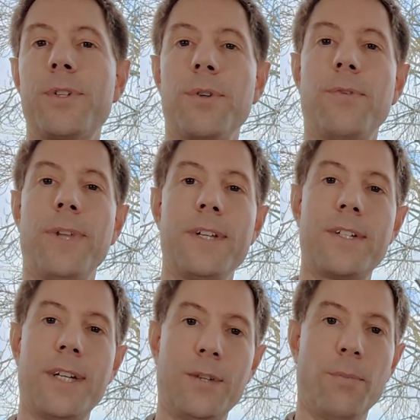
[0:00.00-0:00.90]
sort of
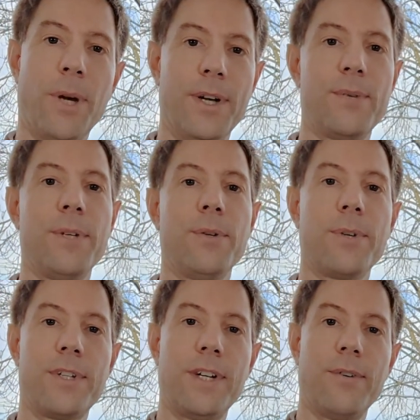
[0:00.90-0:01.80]
things in your mind when you're
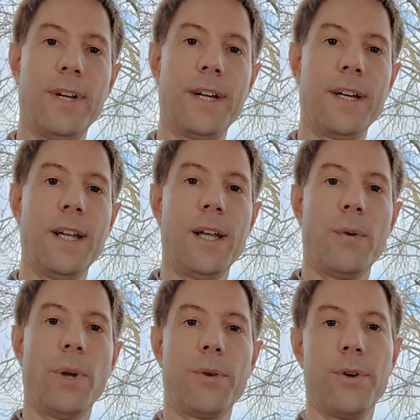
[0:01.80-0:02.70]
considering
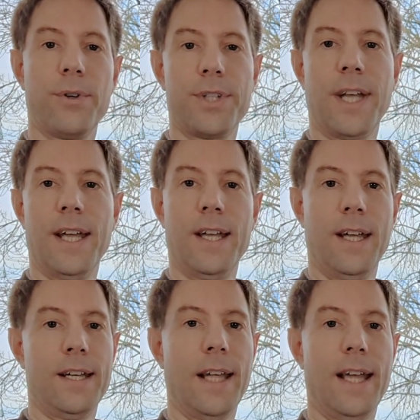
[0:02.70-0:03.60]
whether or not to
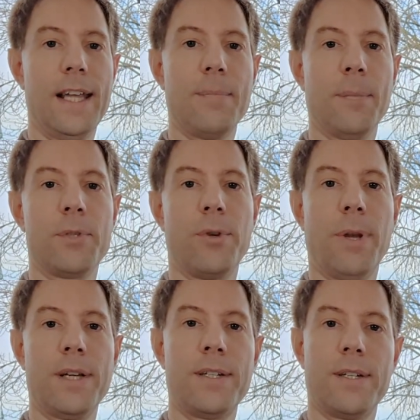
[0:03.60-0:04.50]
get a heat pump to
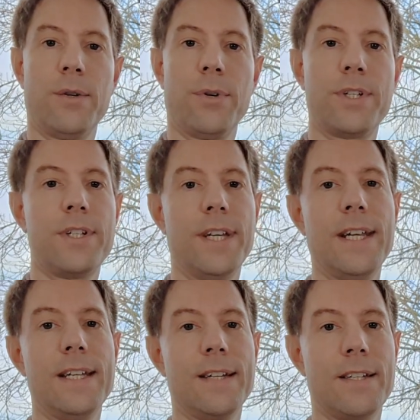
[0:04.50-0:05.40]
replace your
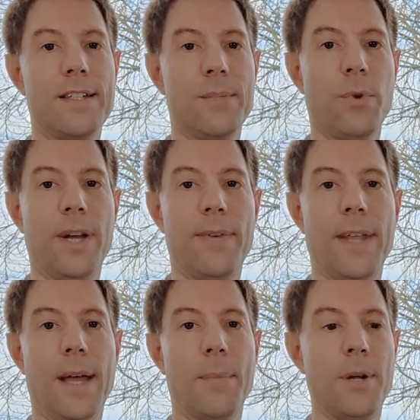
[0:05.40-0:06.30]
existing heating system,
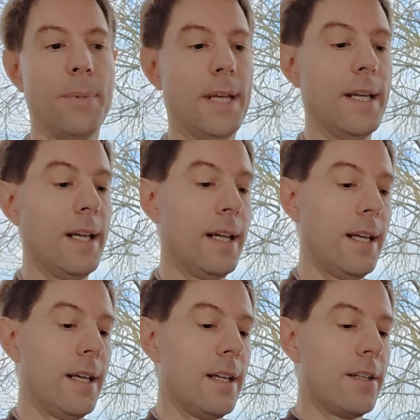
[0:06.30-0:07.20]
whatever that might be.
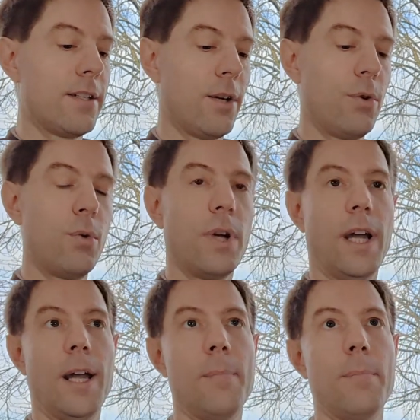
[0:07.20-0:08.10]
So
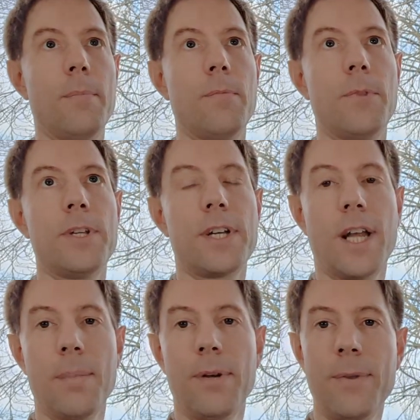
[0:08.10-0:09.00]
there's a
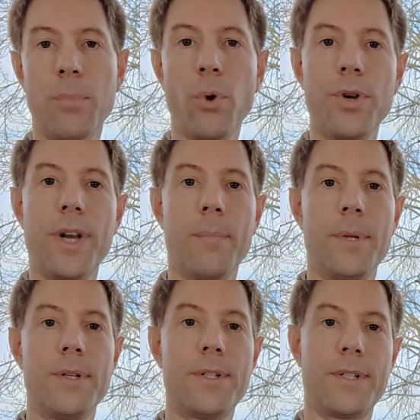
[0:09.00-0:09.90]
couple of important
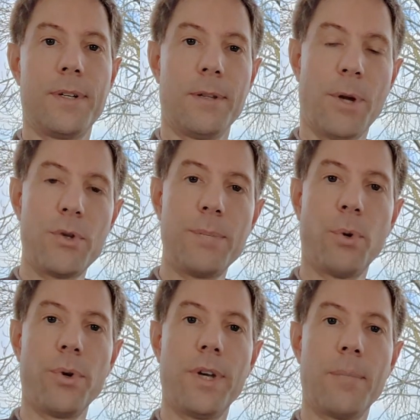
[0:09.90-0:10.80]
numbers. The most
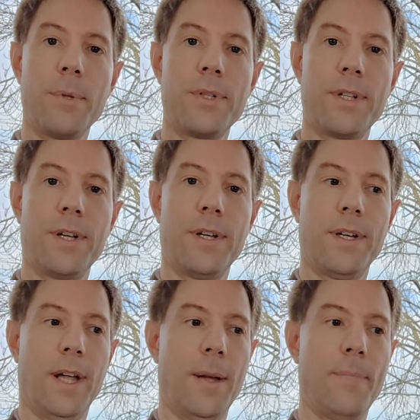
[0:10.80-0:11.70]
important numbers that
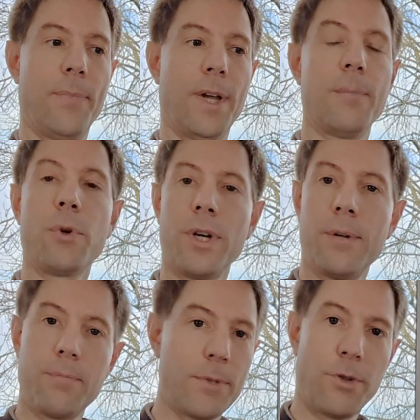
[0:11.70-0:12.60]
I'm not
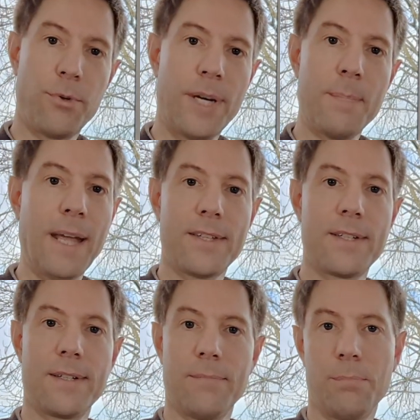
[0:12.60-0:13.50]
going to go through any
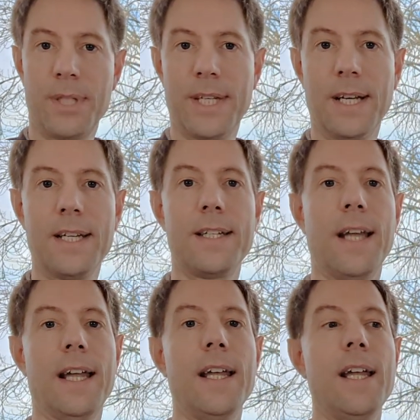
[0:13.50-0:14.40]
maths particularly
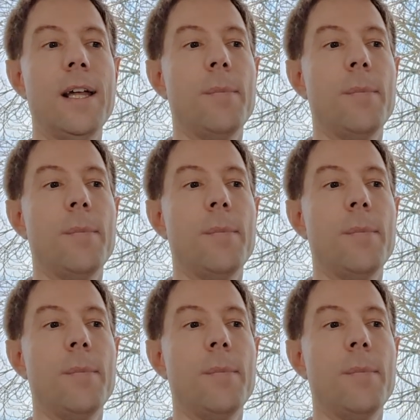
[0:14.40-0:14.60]
today,